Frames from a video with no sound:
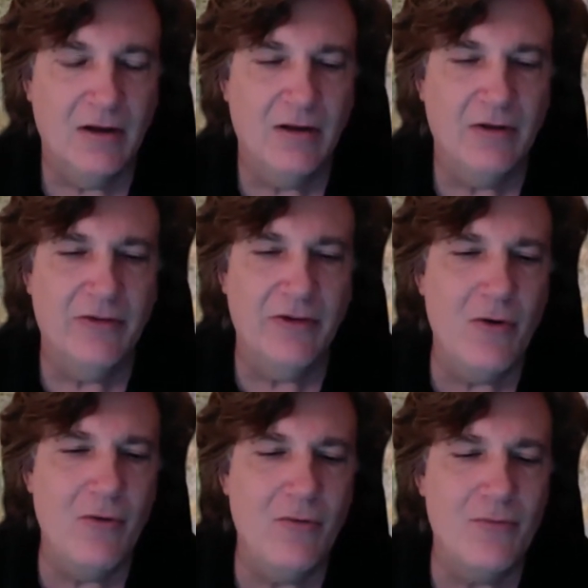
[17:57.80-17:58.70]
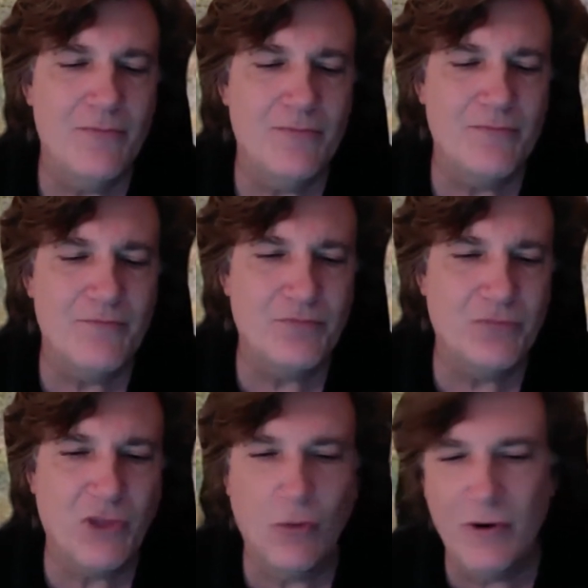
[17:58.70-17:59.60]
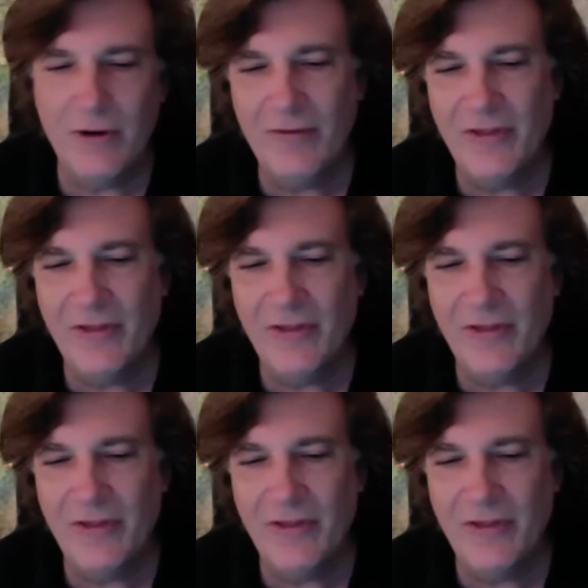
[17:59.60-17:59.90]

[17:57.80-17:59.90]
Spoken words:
So, one of the